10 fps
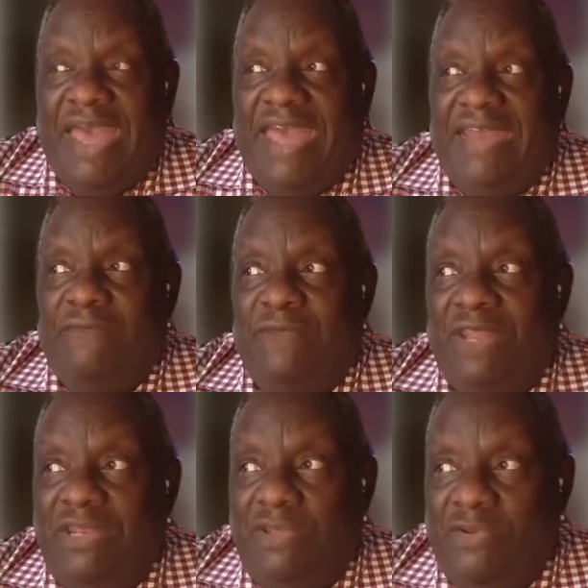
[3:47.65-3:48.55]
And it
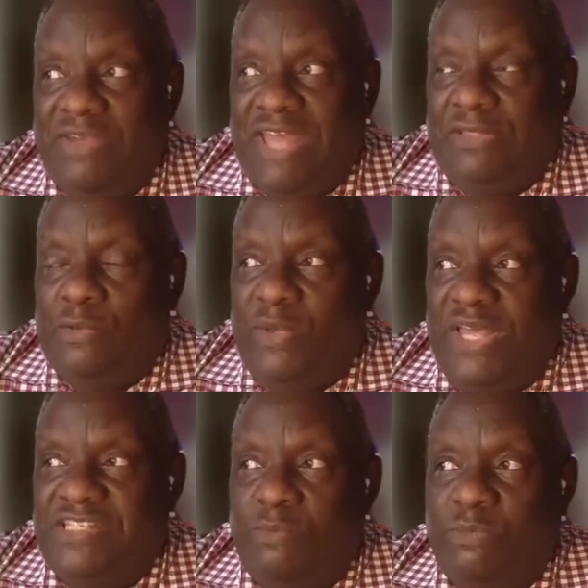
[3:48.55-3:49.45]
really looked at the
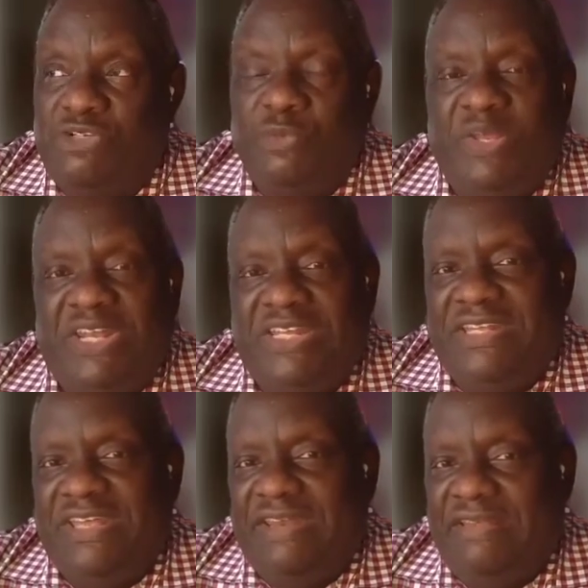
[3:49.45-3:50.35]
ways in which we
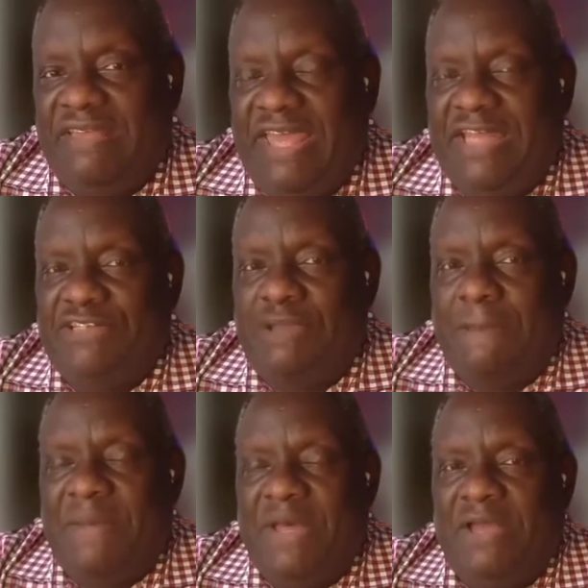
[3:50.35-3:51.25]
need to engage
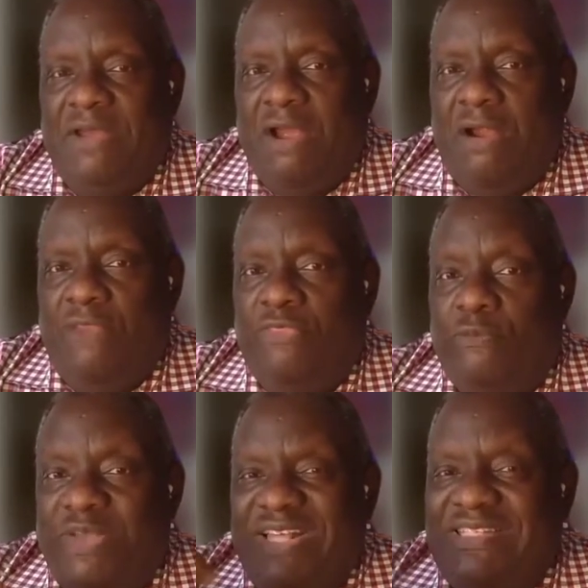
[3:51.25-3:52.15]
upon our
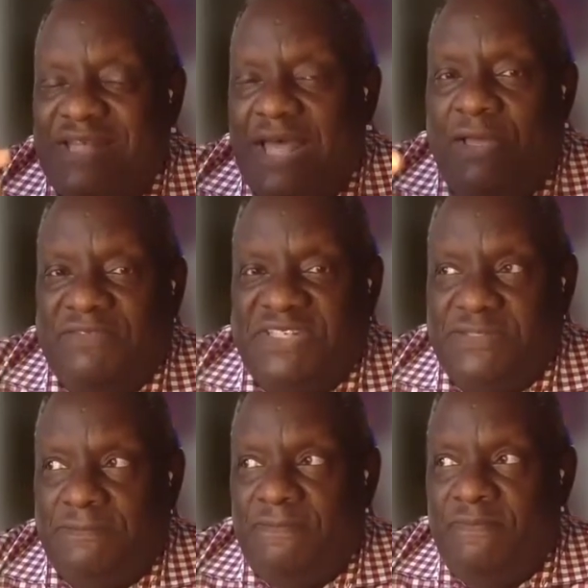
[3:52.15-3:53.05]
three
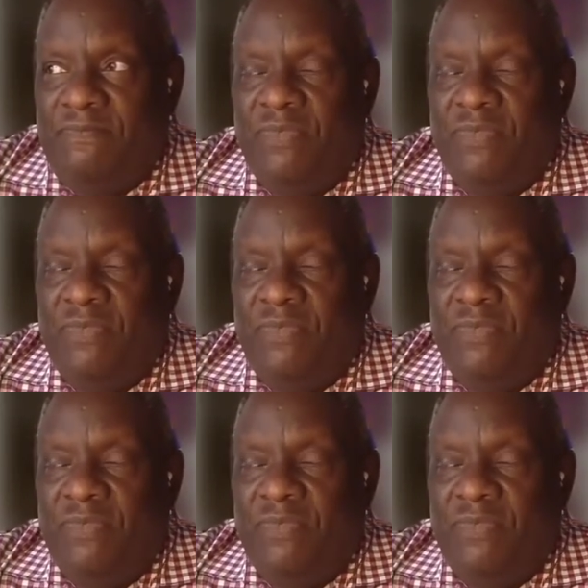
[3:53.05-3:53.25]
selves: